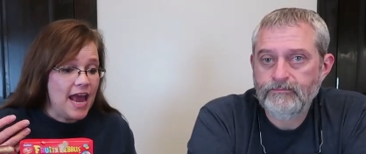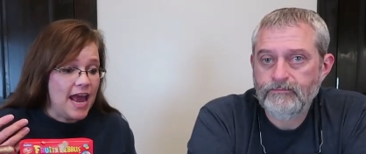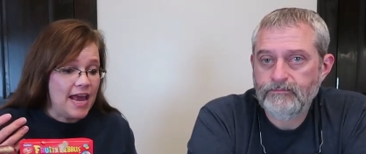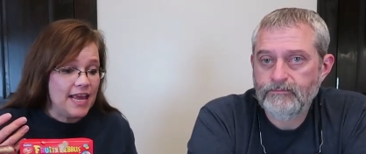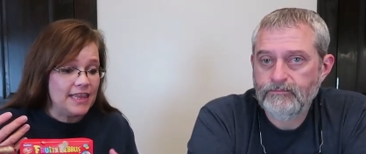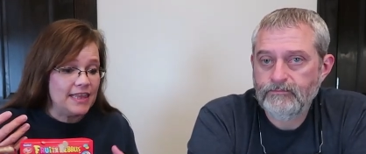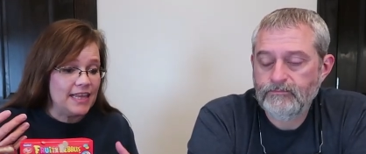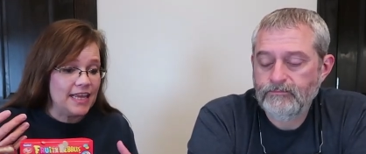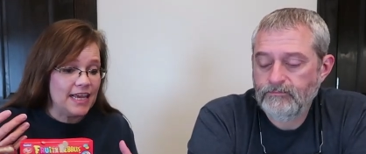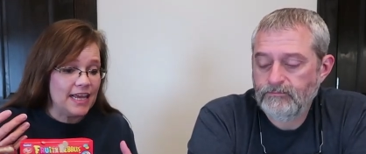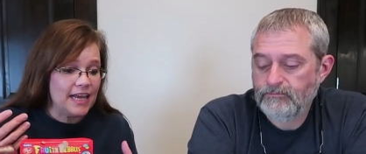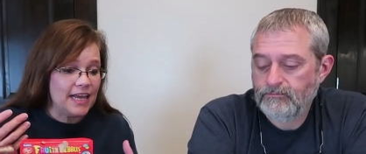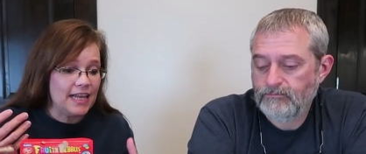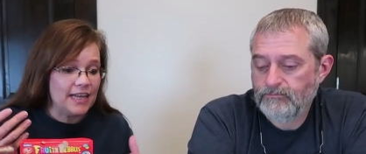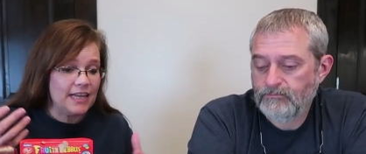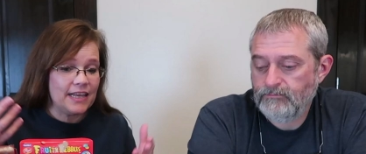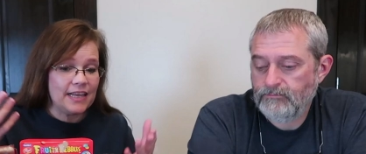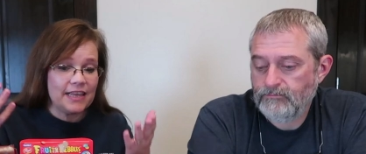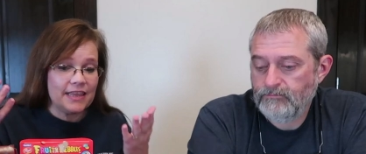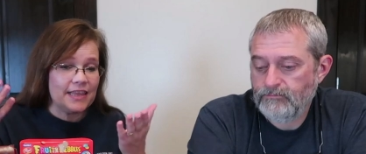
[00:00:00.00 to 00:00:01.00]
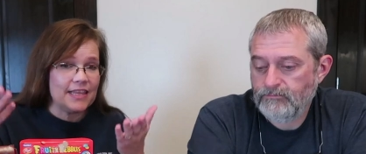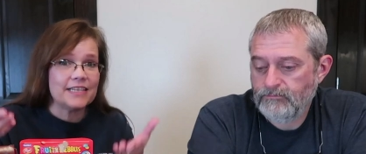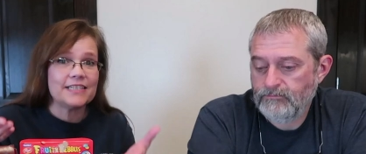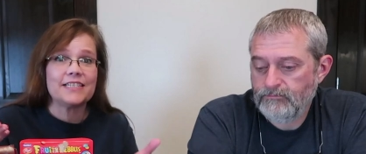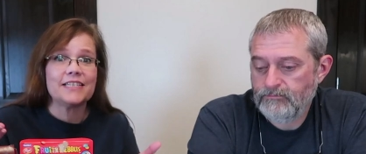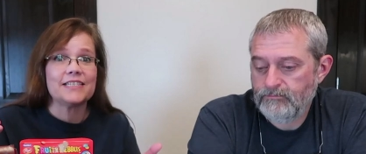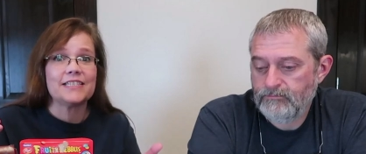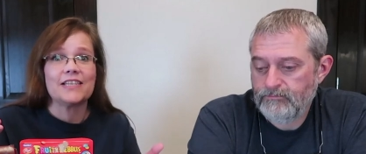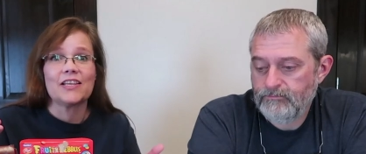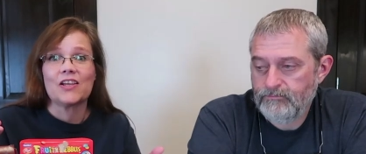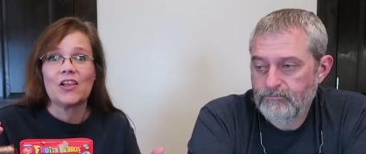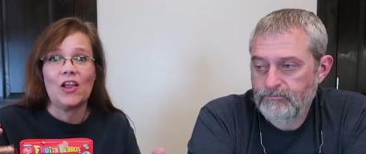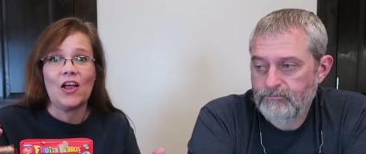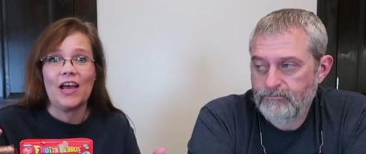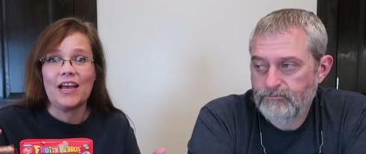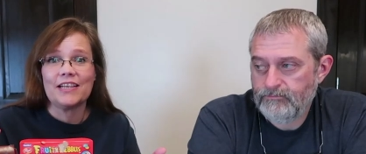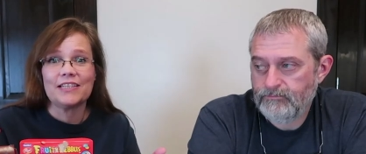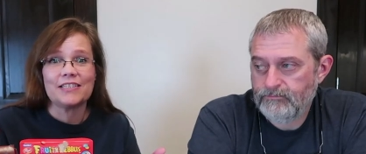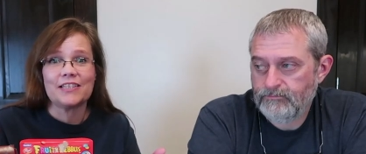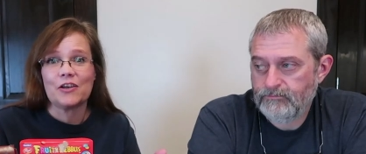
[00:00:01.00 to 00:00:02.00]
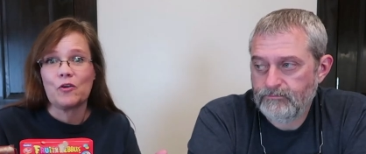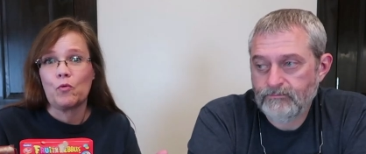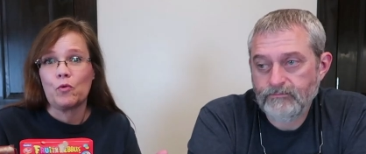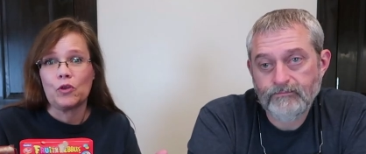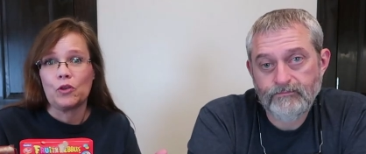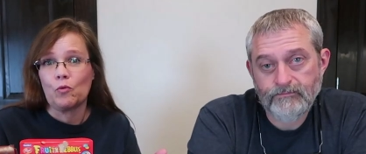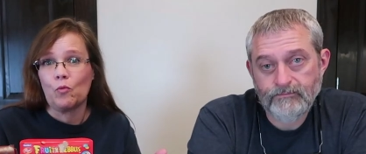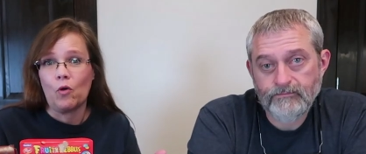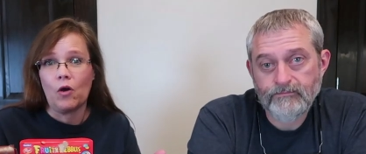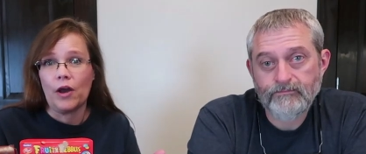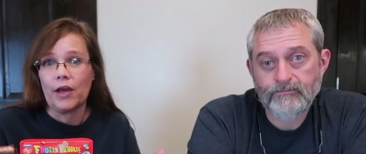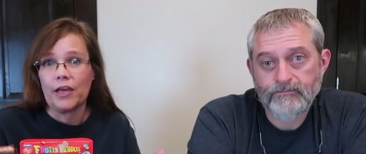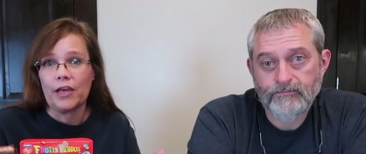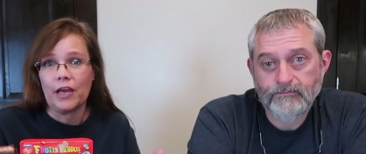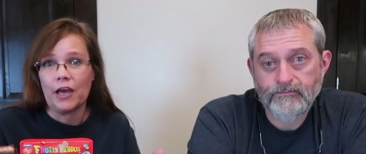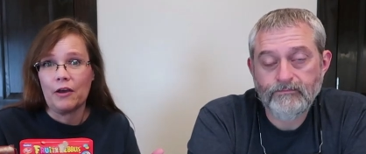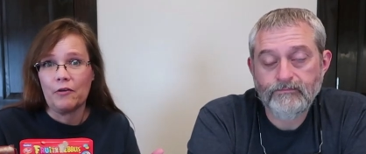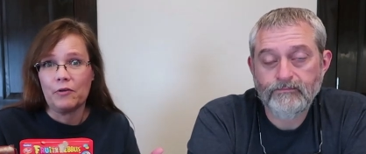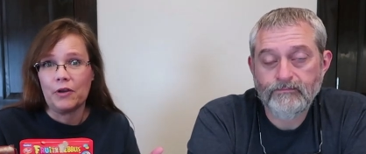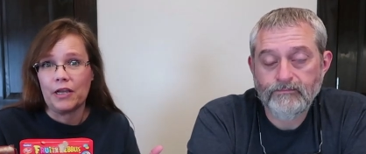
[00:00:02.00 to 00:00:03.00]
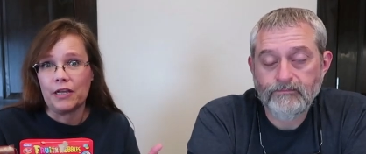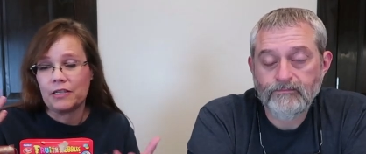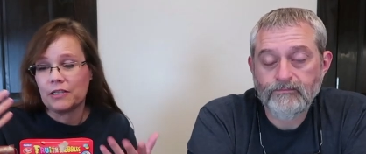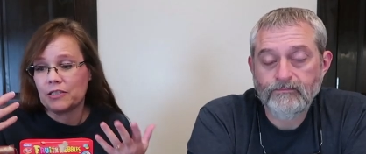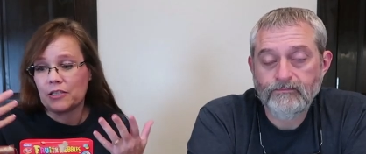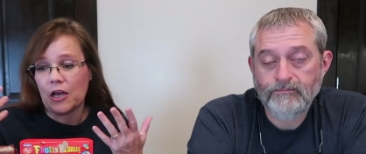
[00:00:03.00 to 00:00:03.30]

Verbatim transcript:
Speaker 1: And then this is the classic with the white coating.